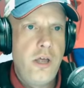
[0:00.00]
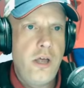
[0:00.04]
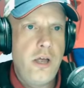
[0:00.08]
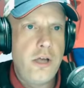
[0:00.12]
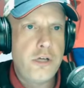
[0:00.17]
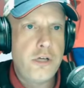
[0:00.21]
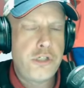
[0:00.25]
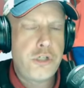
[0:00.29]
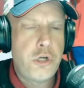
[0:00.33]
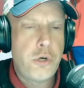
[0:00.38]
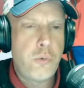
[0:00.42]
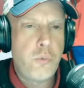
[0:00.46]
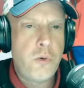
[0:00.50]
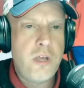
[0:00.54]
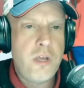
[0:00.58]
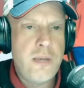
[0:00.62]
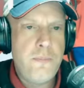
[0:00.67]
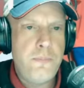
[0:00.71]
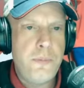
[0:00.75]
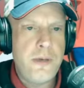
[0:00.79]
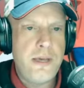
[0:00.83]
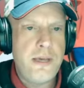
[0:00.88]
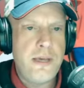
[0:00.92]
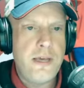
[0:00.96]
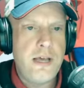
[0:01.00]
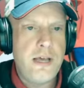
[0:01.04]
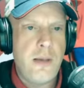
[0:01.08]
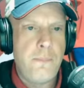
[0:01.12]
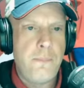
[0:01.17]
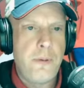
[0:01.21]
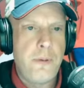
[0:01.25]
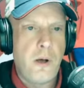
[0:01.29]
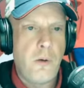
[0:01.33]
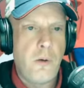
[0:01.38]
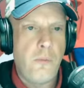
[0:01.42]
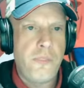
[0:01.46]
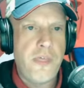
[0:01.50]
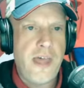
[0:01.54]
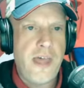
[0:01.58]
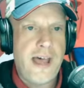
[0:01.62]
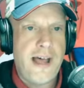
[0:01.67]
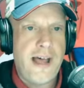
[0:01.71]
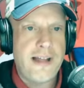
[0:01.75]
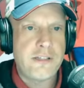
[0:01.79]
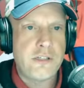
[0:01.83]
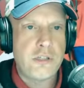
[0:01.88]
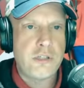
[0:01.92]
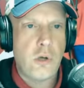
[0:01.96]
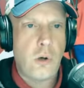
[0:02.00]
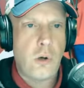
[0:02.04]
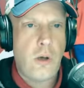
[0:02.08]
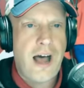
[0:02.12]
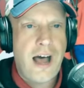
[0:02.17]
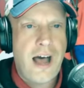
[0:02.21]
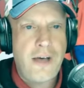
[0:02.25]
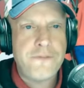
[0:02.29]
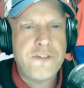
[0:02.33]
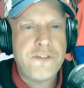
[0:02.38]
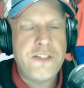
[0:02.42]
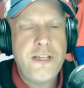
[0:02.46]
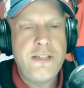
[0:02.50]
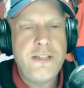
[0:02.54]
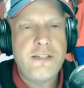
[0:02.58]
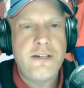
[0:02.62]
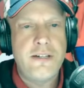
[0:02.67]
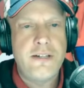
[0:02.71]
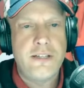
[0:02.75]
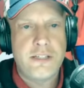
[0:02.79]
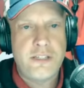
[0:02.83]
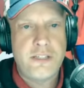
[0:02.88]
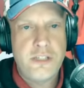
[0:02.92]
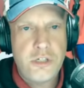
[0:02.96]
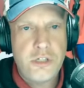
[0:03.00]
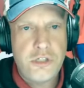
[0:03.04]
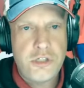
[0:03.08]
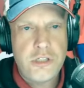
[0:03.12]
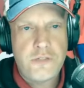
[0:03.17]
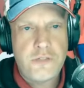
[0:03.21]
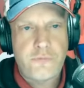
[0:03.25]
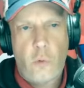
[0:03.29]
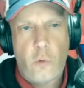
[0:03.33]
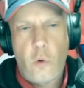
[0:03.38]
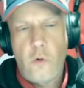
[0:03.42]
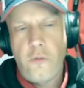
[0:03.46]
Uh, should we be about that? So, off-season decisions